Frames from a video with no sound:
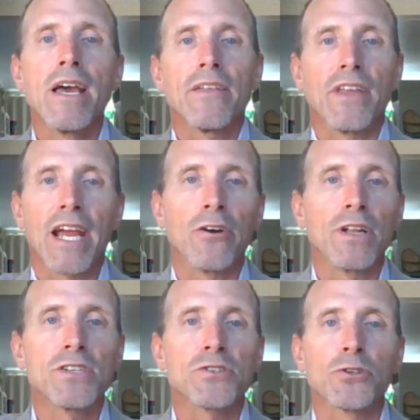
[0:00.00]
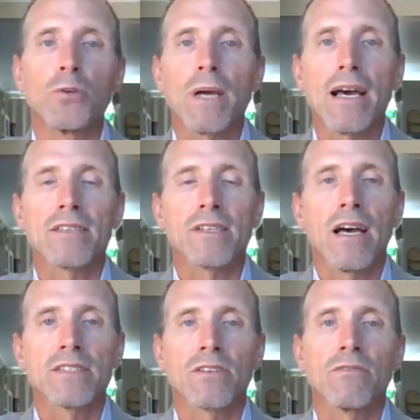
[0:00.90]
The Heritage Group has a,
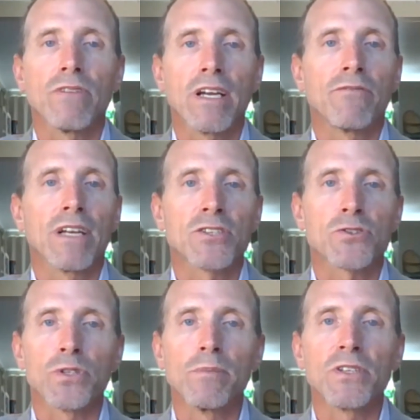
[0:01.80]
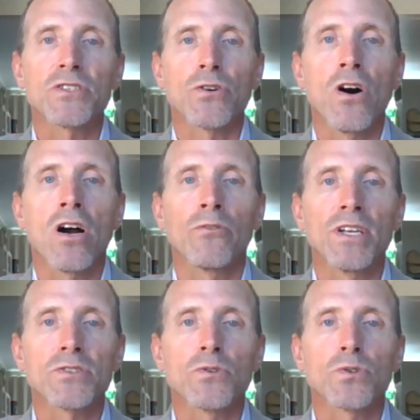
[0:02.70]
has a, a, extremely strong
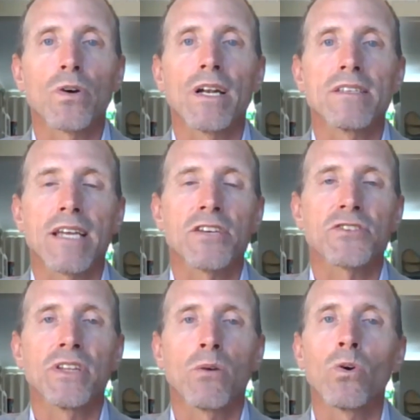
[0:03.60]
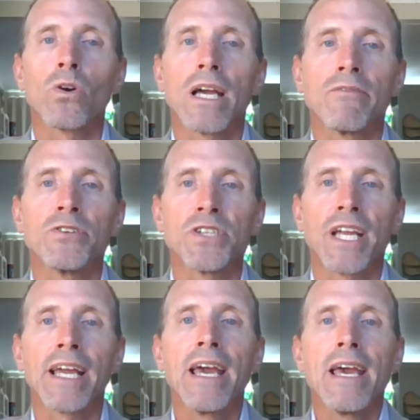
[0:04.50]
research organization that we're
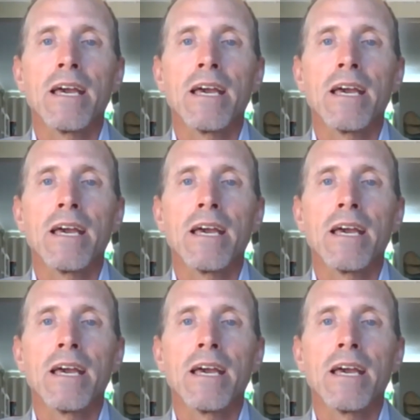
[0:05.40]
leveraging,